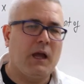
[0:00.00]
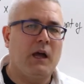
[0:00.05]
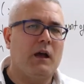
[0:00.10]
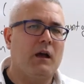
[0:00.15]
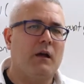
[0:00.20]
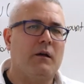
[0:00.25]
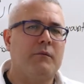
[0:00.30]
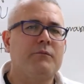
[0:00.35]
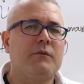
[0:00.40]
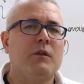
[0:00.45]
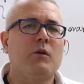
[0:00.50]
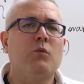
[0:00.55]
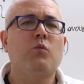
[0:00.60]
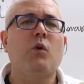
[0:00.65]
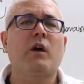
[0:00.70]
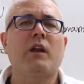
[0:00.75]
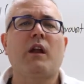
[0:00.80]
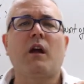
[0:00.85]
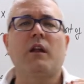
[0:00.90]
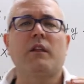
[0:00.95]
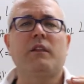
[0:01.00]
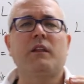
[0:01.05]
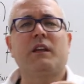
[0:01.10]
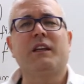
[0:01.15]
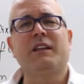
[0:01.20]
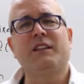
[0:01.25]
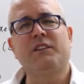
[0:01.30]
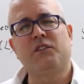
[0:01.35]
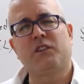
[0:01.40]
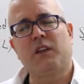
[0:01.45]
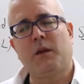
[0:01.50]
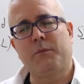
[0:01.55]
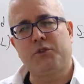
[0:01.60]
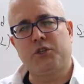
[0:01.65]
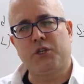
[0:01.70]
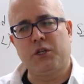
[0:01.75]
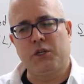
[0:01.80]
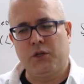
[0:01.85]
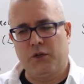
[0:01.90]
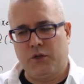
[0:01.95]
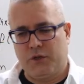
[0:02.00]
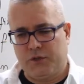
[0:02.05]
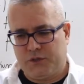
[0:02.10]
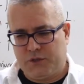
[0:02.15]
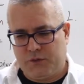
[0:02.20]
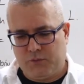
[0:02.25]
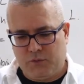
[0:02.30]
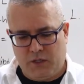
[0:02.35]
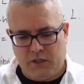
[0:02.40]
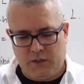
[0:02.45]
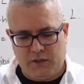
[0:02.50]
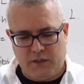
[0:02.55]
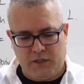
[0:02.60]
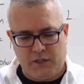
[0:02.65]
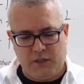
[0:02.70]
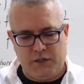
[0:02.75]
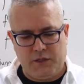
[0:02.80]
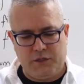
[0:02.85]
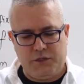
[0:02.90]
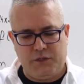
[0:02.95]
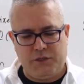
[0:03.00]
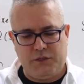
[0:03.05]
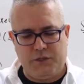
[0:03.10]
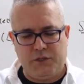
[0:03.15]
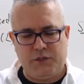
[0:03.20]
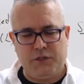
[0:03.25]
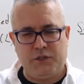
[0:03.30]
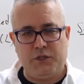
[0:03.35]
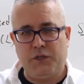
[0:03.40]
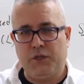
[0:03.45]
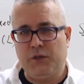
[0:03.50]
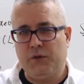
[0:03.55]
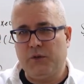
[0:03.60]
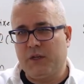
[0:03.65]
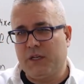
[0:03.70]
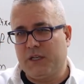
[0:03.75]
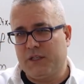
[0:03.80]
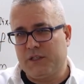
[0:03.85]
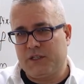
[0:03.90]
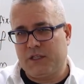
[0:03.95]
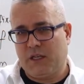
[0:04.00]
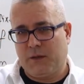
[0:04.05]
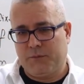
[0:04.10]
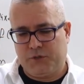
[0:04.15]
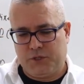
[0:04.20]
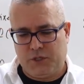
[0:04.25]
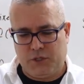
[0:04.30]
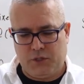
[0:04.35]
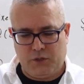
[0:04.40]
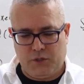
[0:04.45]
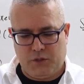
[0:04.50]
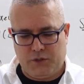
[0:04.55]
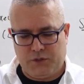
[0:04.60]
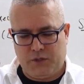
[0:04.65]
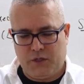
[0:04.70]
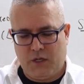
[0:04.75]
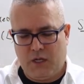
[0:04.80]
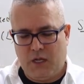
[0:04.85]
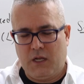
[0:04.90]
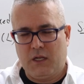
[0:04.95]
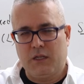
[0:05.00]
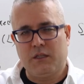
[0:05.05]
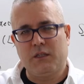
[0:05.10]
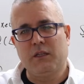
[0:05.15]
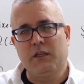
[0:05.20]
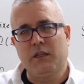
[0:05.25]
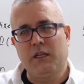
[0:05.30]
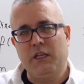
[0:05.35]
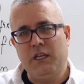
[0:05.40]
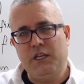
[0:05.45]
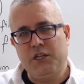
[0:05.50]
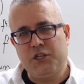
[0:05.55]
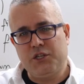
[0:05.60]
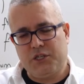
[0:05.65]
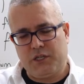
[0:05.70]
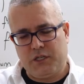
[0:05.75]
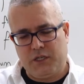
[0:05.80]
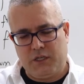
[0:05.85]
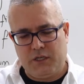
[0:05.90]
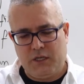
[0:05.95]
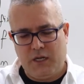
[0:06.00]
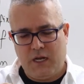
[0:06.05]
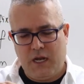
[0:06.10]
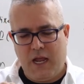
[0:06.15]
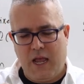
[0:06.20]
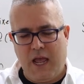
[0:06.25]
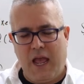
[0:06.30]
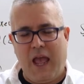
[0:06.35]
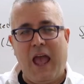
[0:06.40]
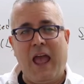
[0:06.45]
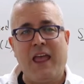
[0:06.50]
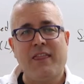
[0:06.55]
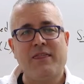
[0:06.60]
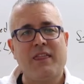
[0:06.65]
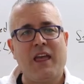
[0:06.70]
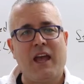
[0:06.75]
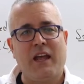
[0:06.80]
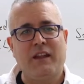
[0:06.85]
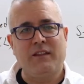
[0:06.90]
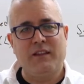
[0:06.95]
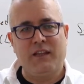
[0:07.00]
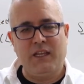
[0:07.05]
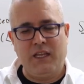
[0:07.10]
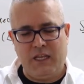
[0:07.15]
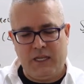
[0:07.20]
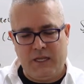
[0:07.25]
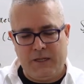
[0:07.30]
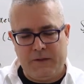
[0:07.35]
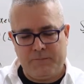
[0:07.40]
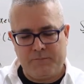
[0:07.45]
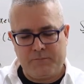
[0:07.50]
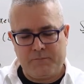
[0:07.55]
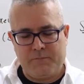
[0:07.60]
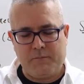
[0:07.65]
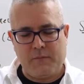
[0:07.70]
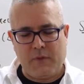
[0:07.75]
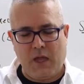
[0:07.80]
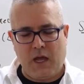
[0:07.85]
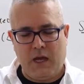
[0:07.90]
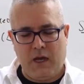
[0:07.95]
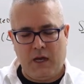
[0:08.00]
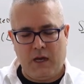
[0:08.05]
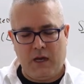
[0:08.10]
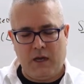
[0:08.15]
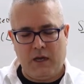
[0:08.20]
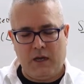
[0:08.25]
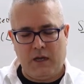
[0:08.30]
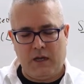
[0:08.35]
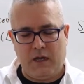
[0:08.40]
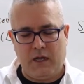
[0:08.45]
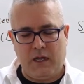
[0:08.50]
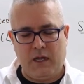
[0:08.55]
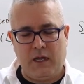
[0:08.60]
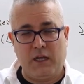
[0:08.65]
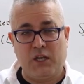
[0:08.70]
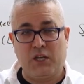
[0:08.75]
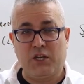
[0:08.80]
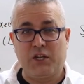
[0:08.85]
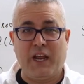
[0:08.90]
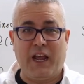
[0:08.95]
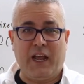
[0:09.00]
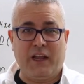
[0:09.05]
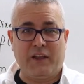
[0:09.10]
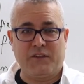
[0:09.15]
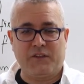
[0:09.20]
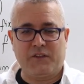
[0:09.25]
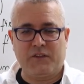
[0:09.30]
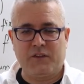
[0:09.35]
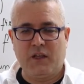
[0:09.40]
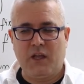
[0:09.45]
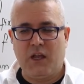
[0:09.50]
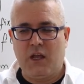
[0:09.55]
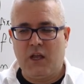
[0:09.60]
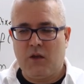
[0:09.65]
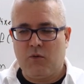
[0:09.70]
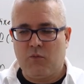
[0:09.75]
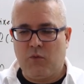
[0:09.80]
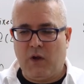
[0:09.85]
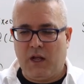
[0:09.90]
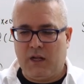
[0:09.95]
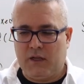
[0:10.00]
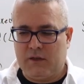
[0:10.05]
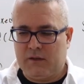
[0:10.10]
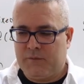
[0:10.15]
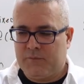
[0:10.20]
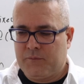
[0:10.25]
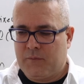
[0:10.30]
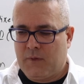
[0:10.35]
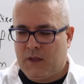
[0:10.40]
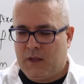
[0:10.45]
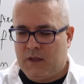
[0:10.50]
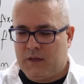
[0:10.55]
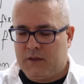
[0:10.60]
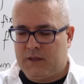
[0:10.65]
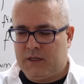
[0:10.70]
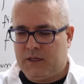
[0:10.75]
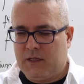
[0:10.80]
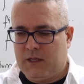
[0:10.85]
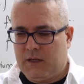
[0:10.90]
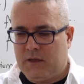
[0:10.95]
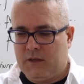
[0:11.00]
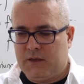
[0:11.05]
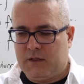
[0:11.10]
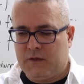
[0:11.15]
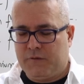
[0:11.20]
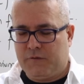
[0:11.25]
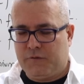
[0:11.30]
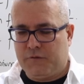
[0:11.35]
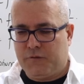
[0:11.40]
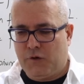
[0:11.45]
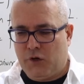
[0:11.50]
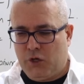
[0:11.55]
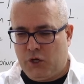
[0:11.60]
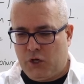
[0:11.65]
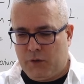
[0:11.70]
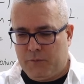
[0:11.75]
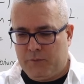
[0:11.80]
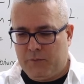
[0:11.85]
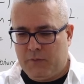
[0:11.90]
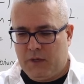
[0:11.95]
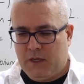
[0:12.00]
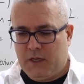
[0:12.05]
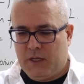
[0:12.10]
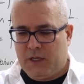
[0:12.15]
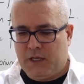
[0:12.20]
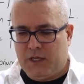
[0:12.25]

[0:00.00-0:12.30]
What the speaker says: what are the consumption goods? Well, there are two consumption goods, the leisure and then the good x. Well, the firm